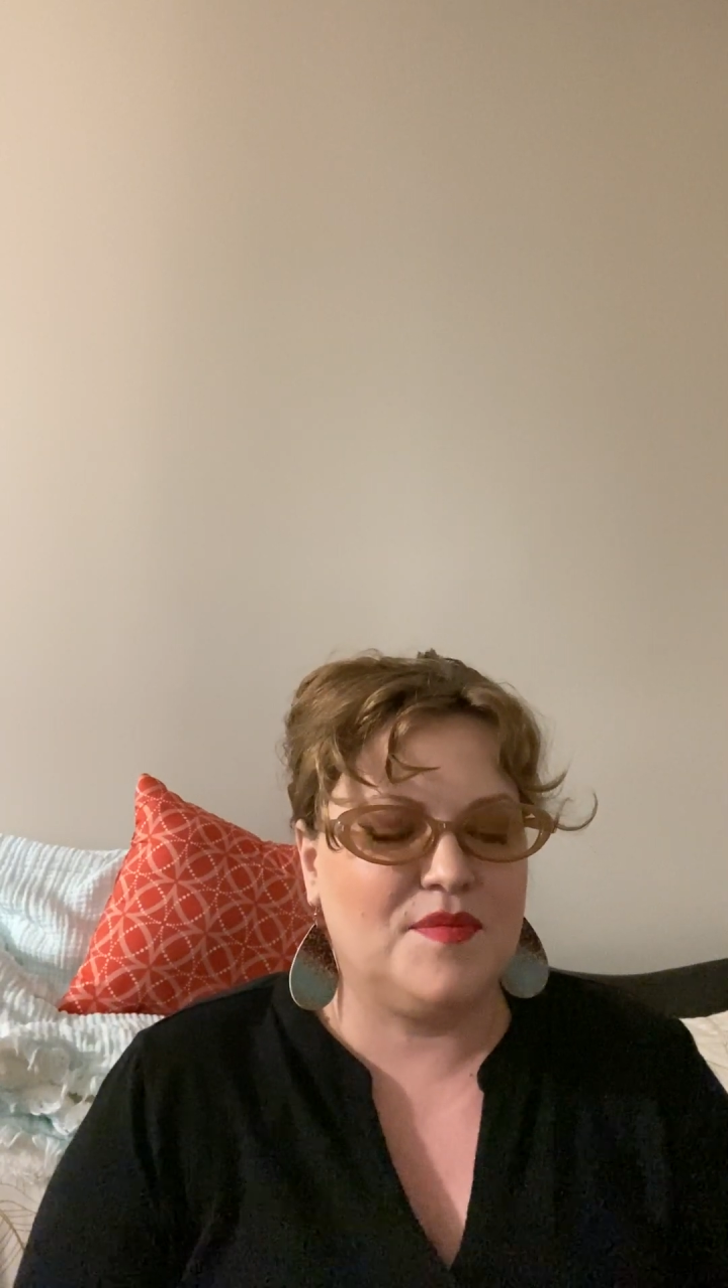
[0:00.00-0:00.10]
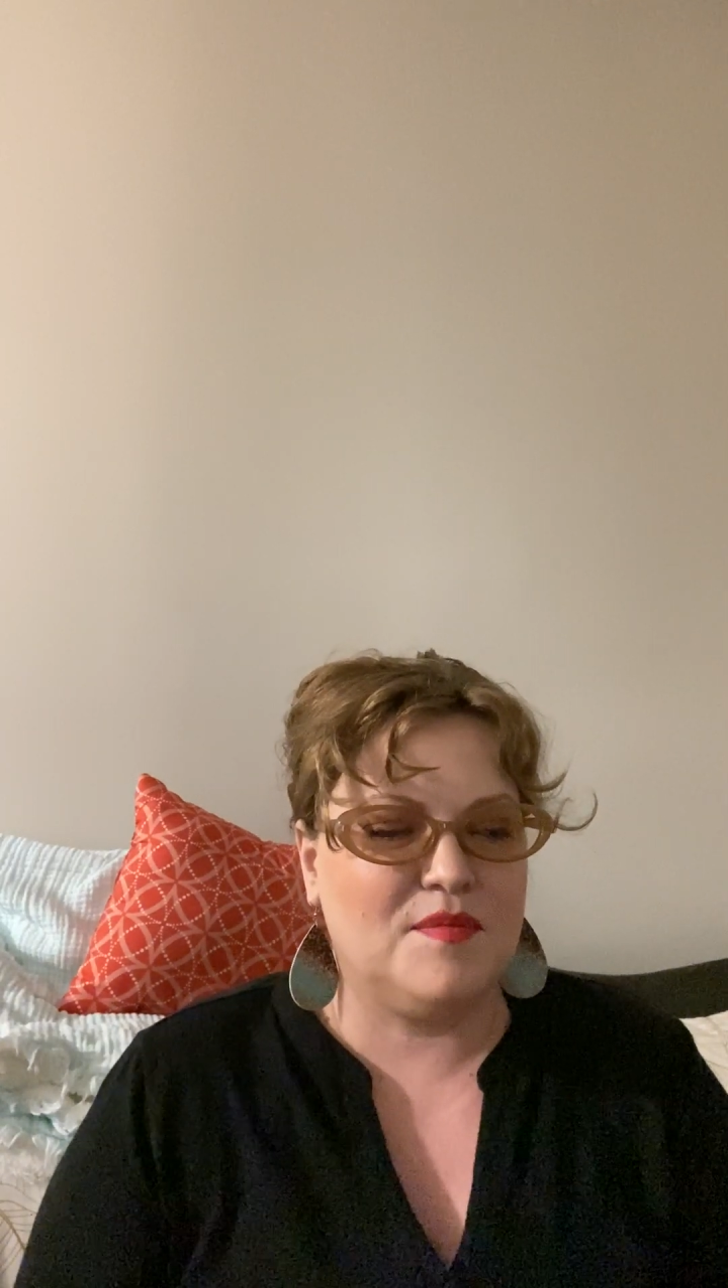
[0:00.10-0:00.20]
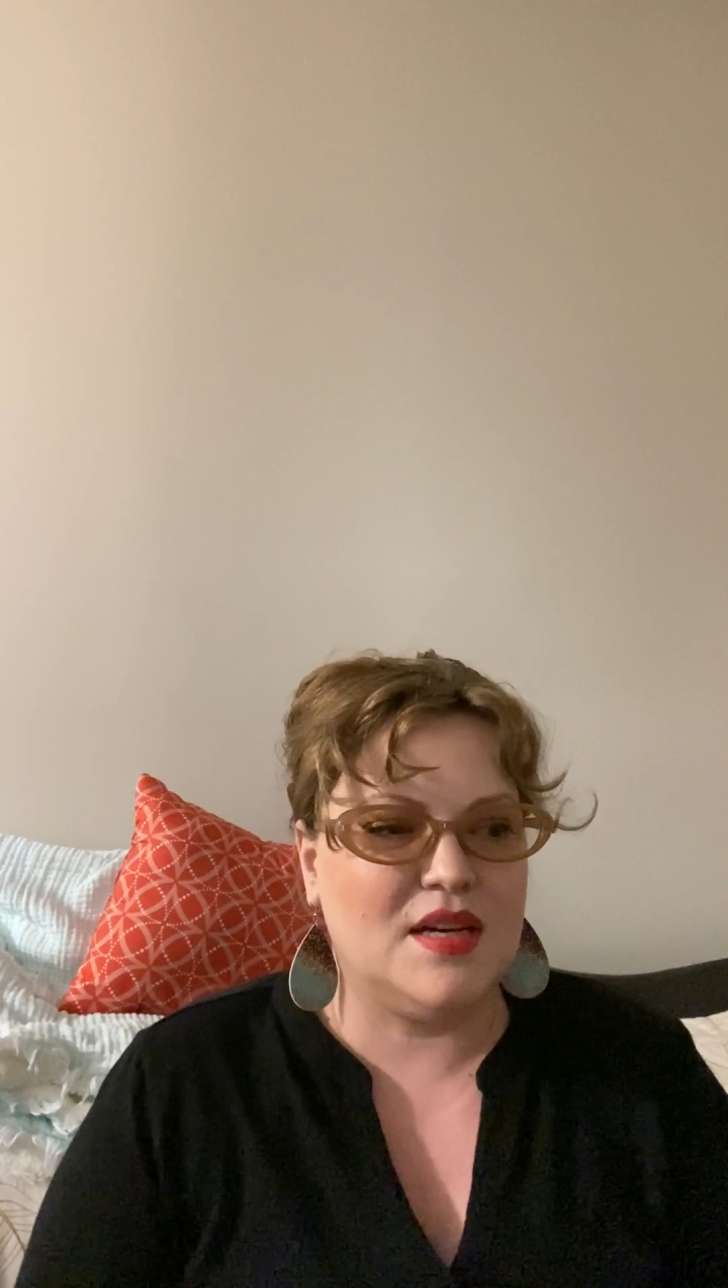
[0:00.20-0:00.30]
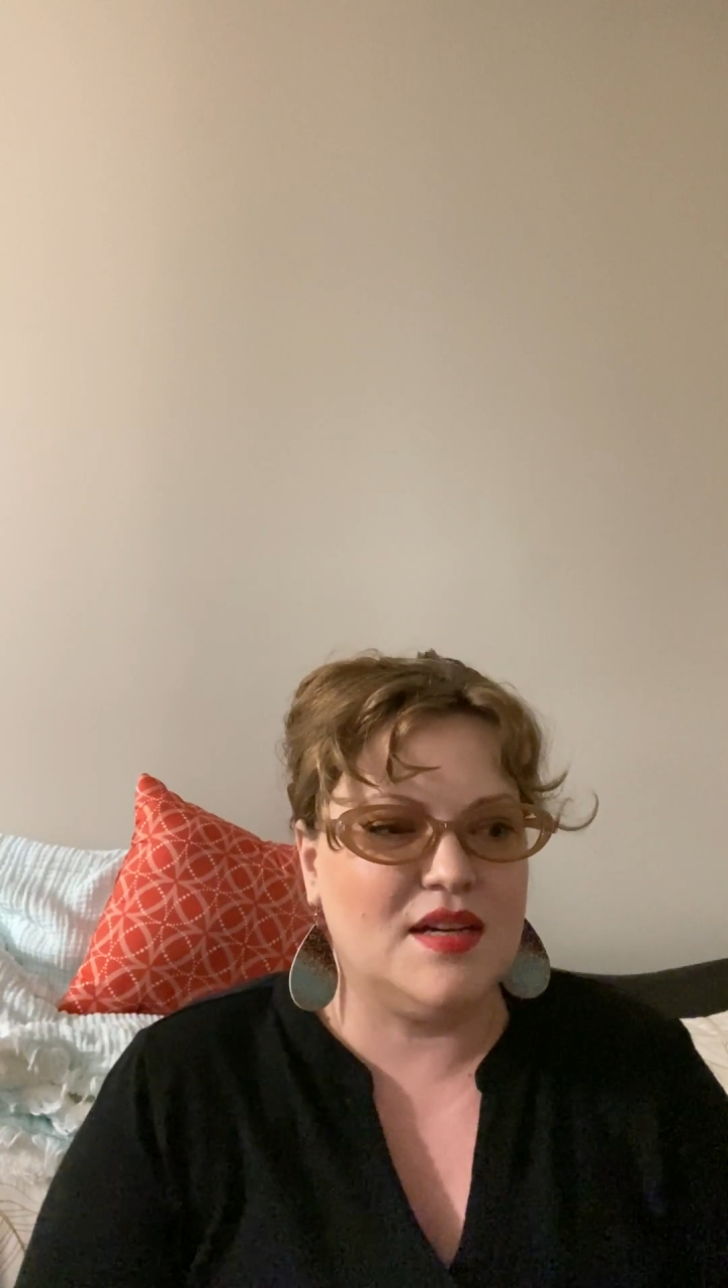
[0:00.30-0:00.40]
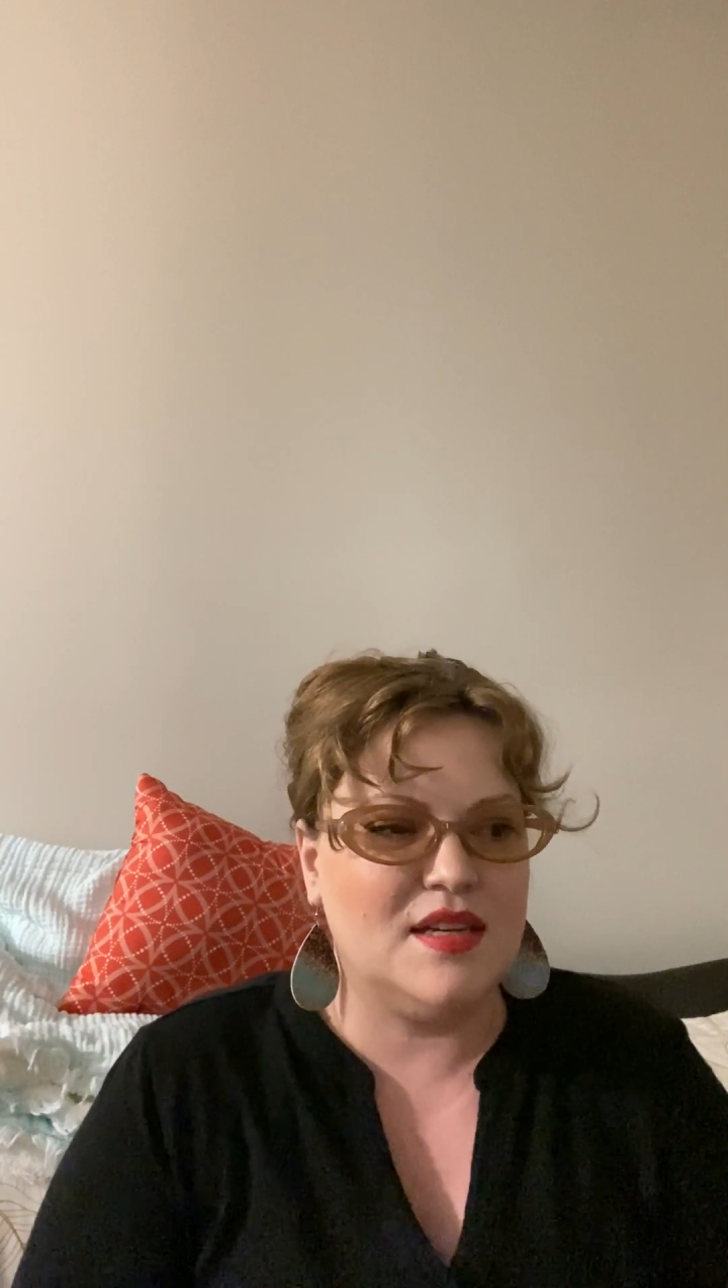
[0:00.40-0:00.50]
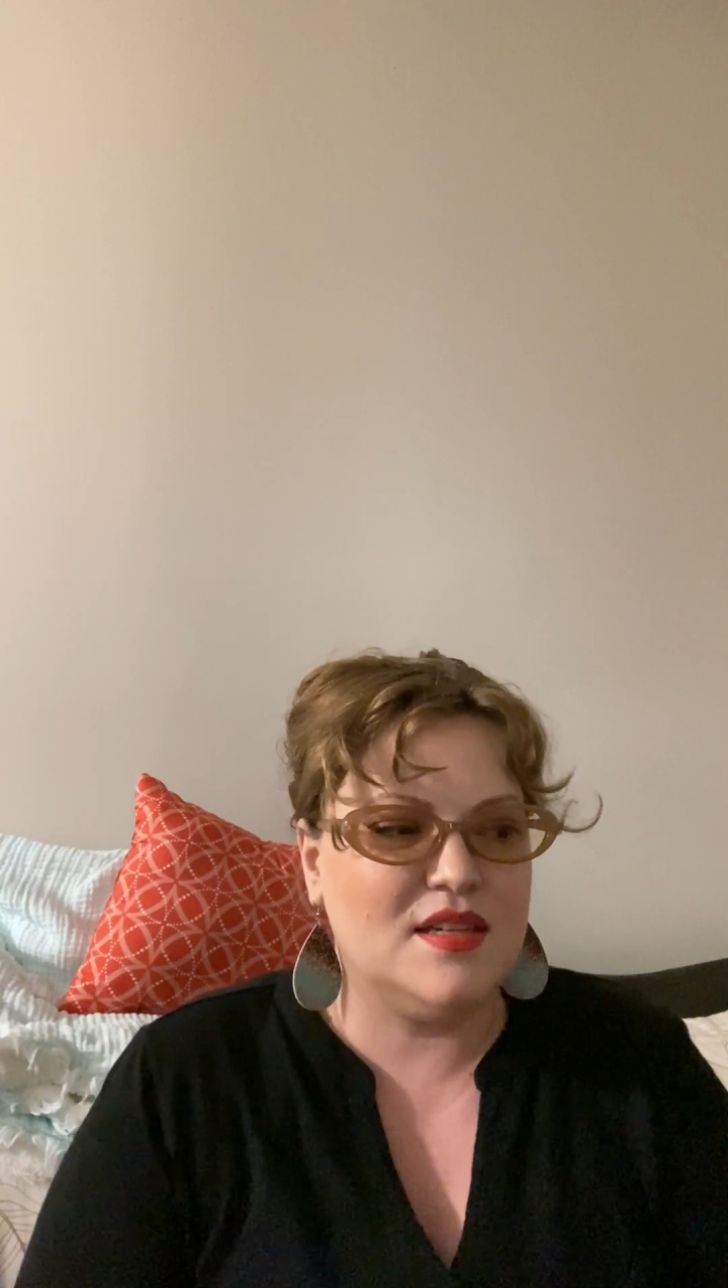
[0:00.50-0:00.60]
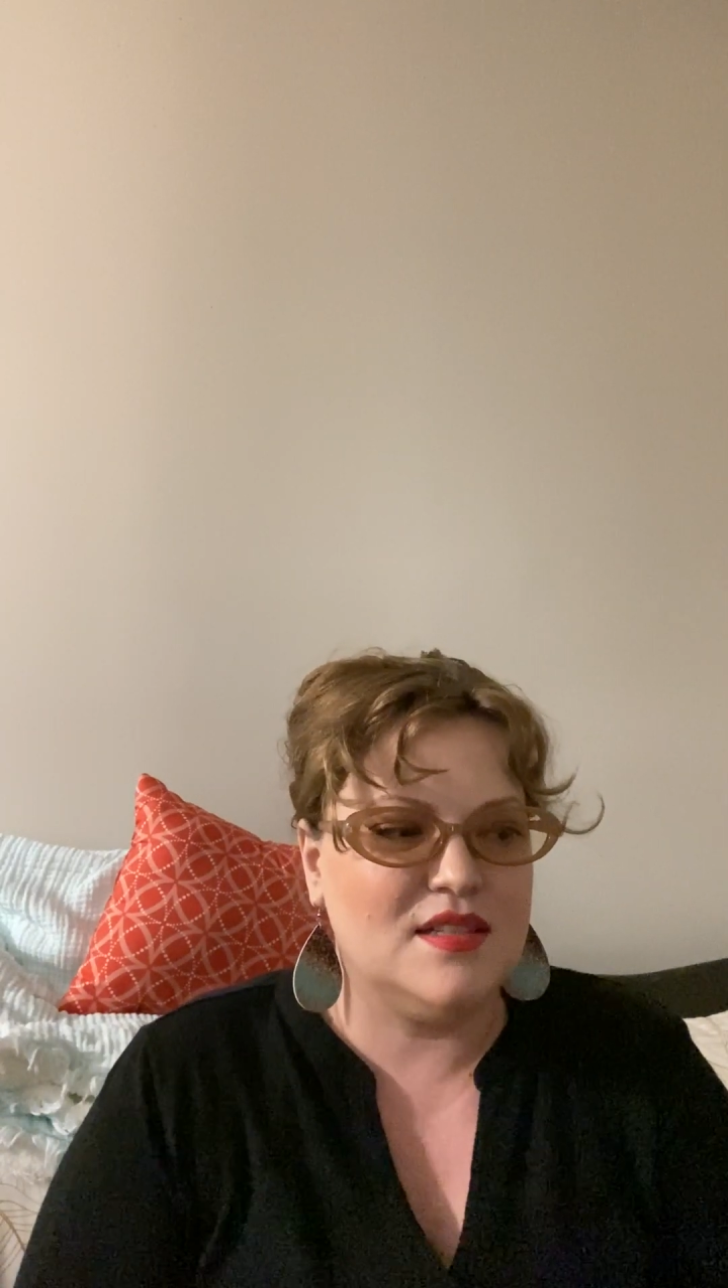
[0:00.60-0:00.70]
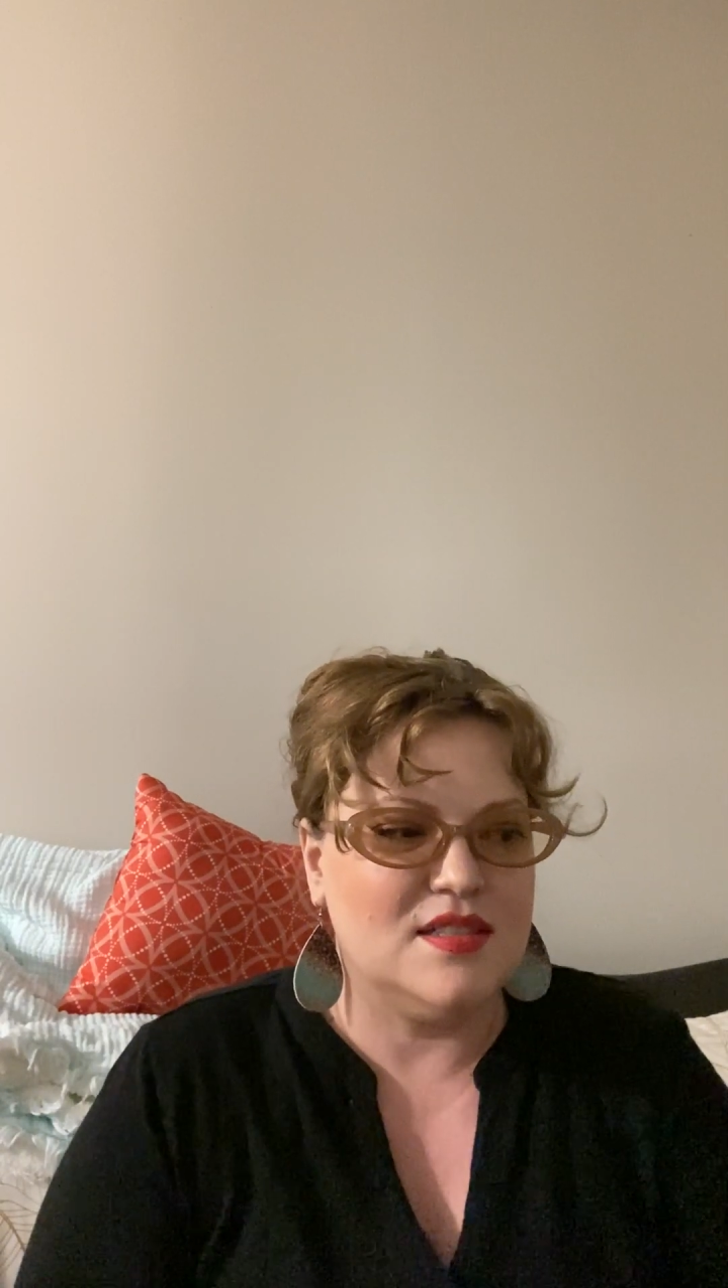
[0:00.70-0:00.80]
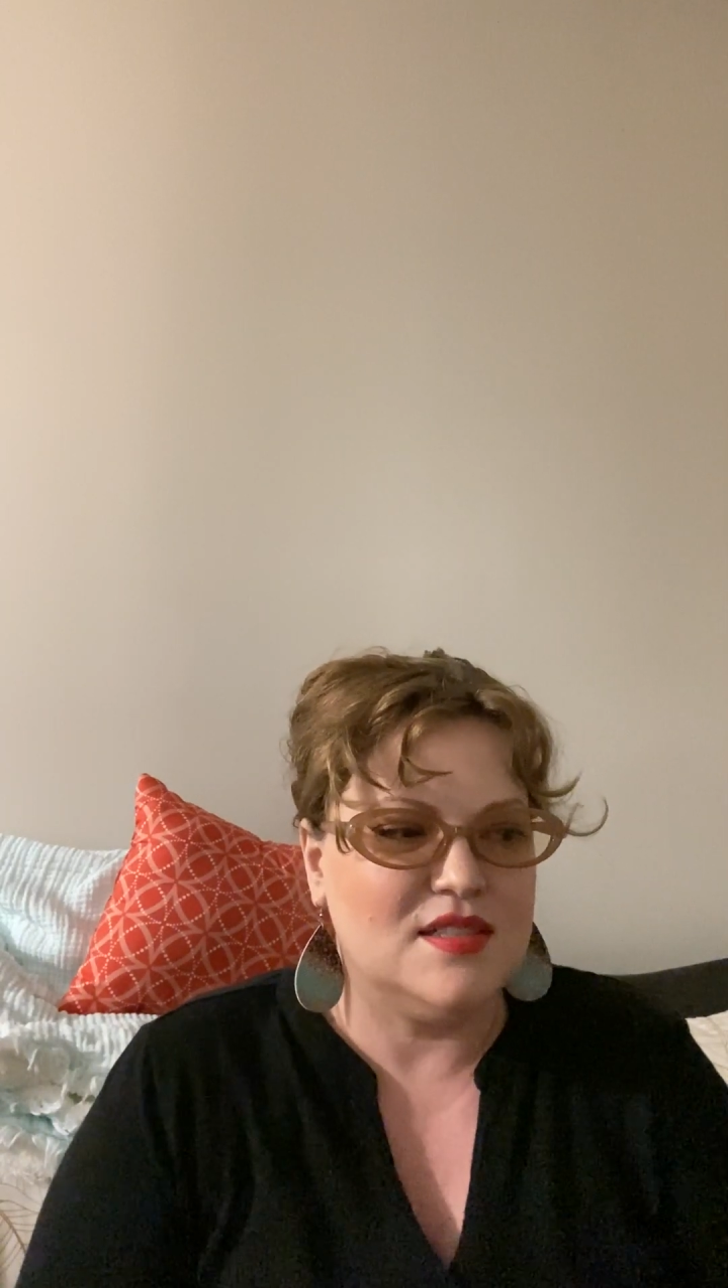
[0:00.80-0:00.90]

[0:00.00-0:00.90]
my